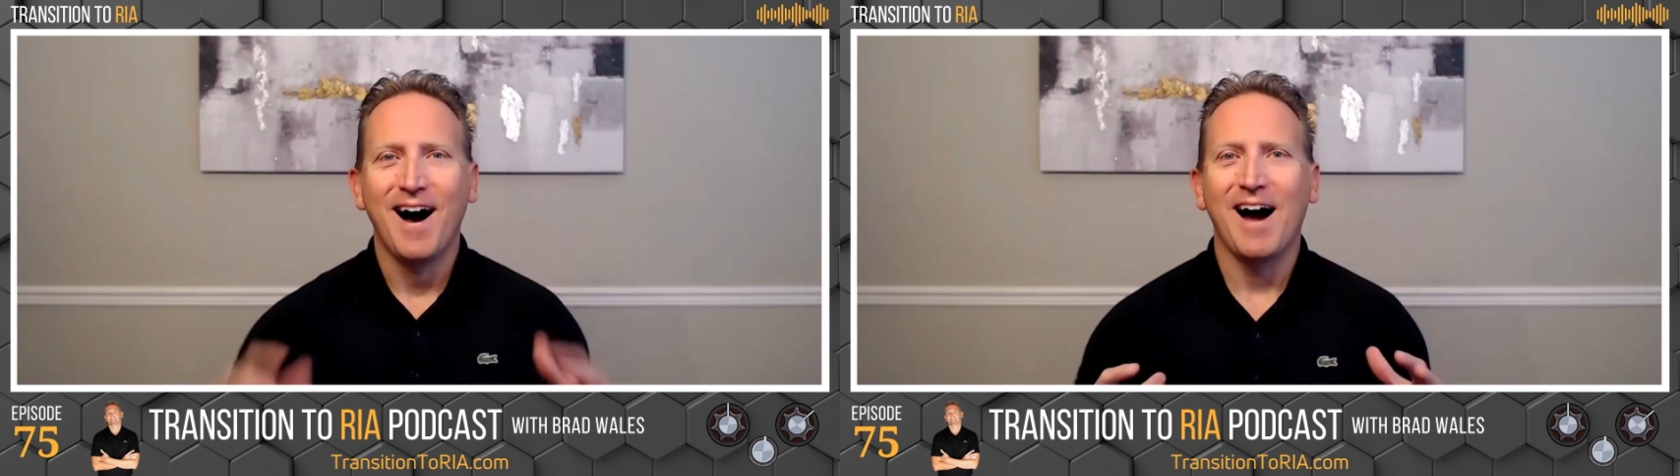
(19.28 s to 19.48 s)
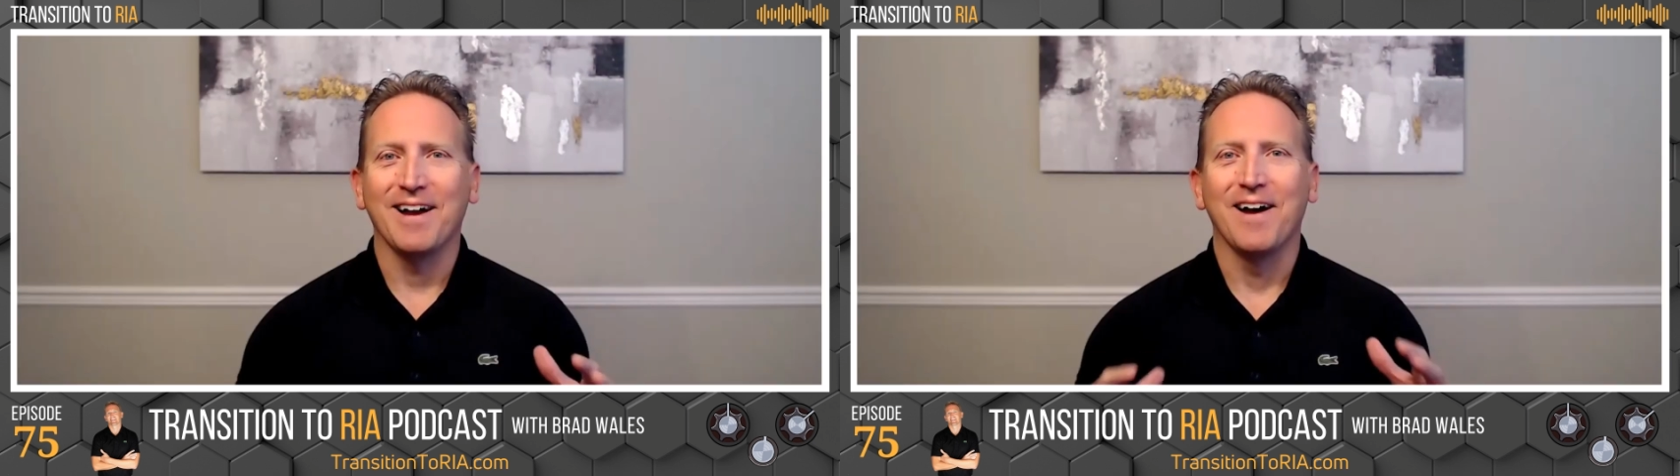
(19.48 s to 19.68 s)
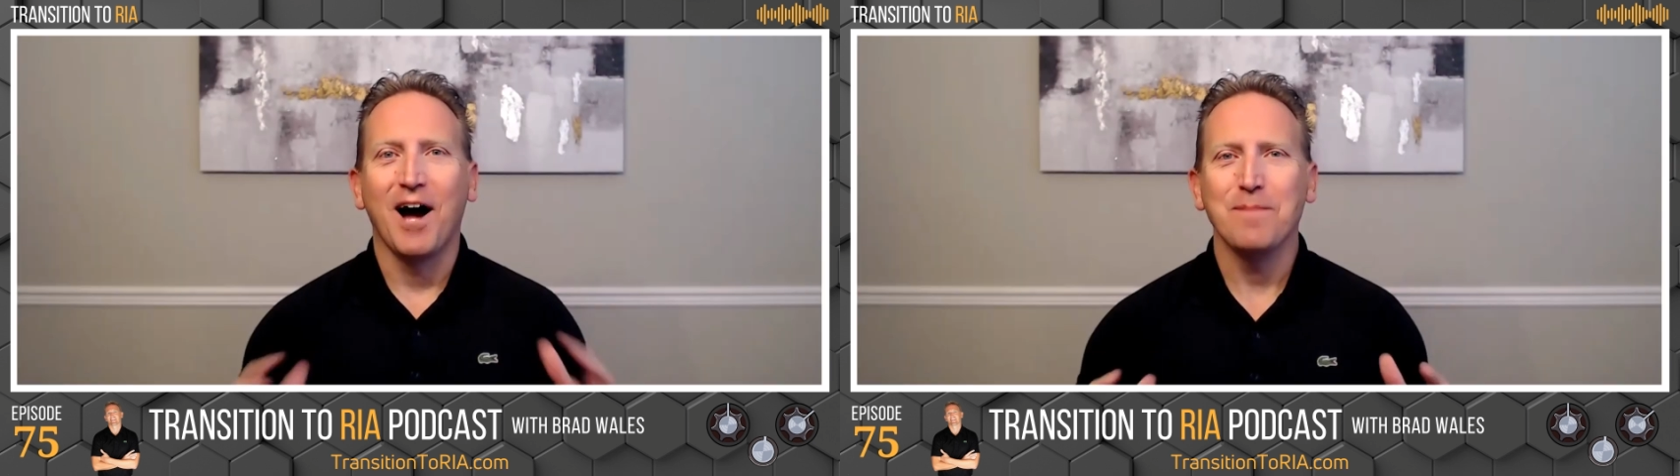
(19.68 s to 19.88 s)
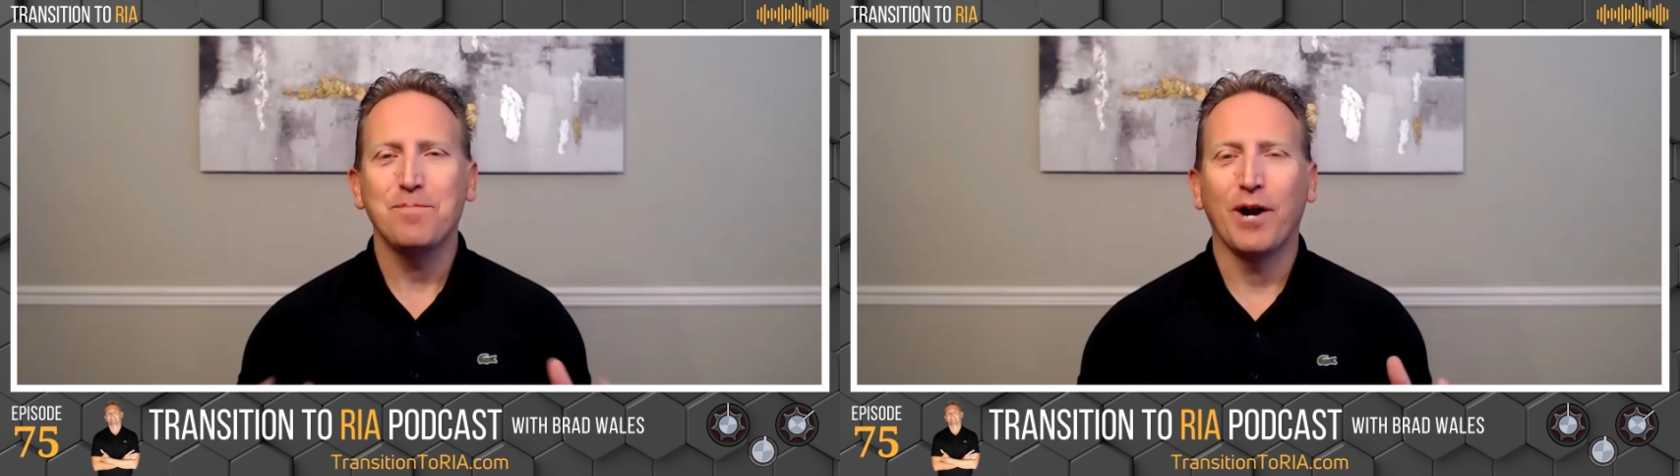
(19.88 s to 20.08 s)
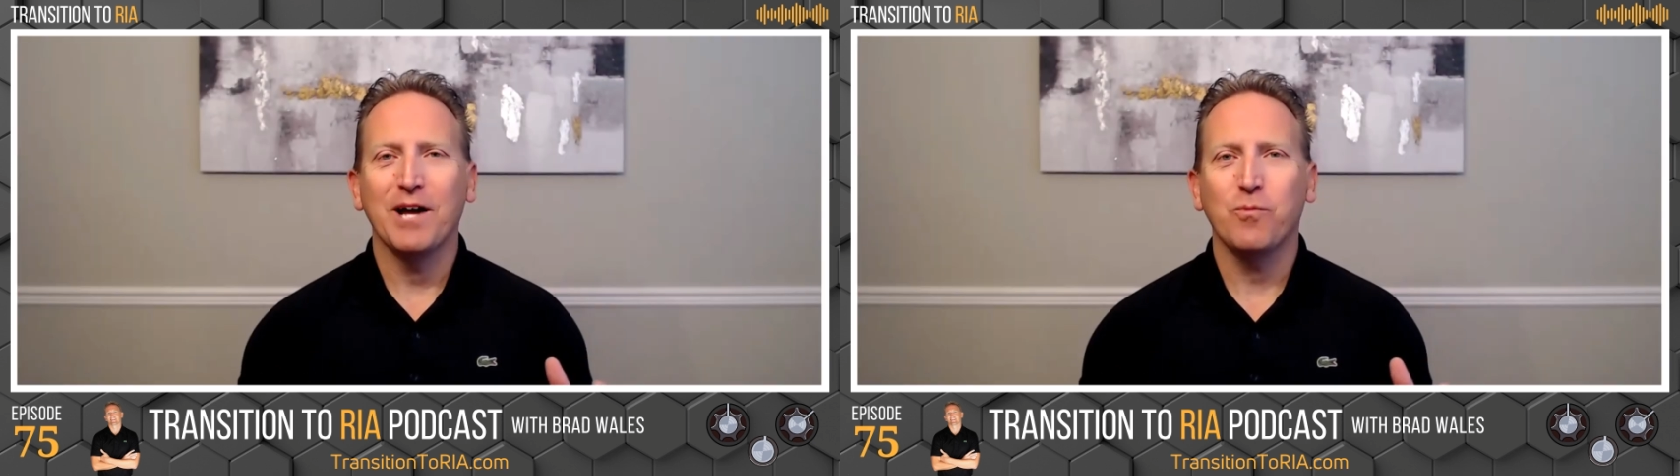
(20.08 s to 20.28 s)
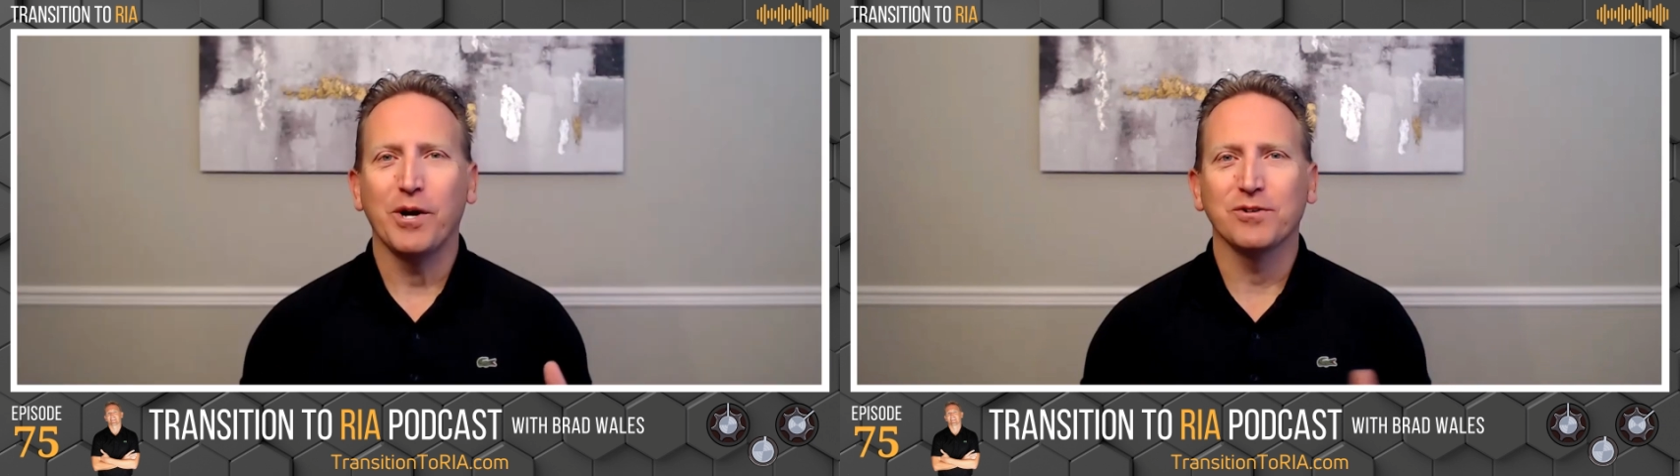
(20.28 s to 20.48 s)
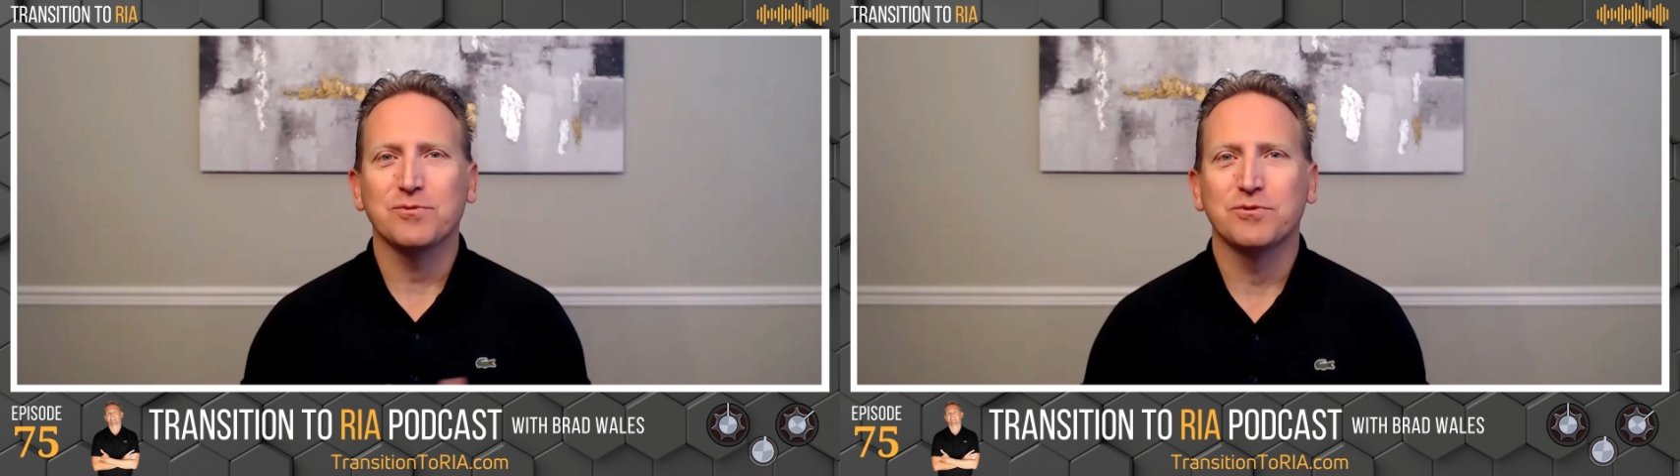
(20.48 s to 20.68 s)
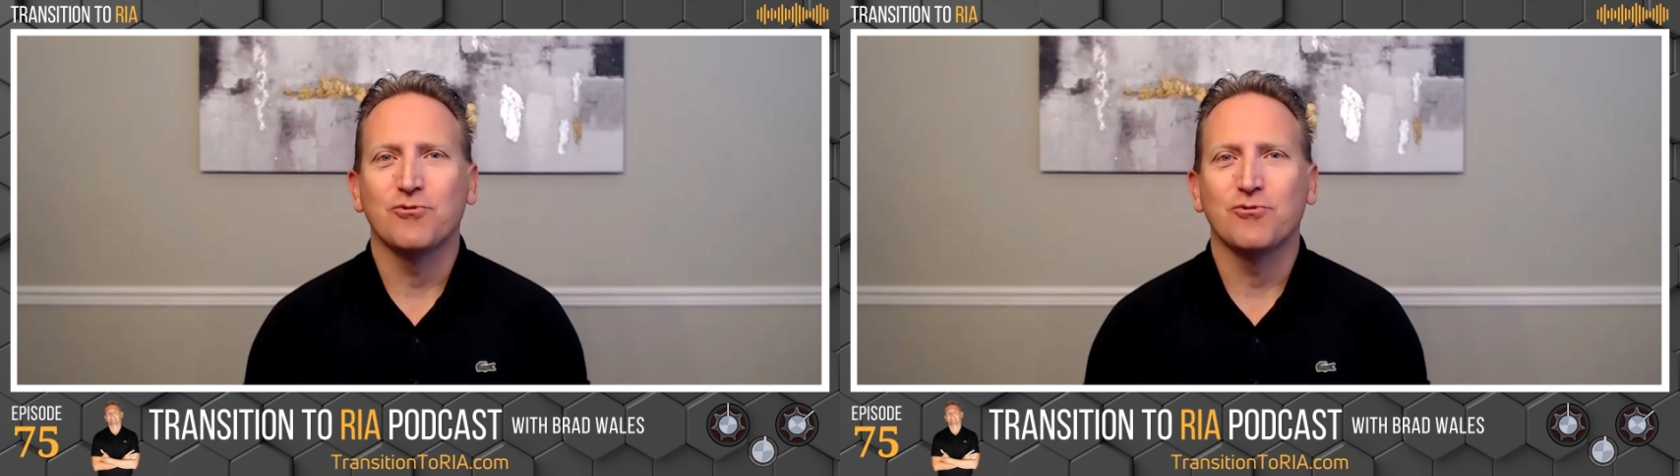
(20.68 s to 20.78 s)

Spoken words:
Hi, I'm Brad Wales with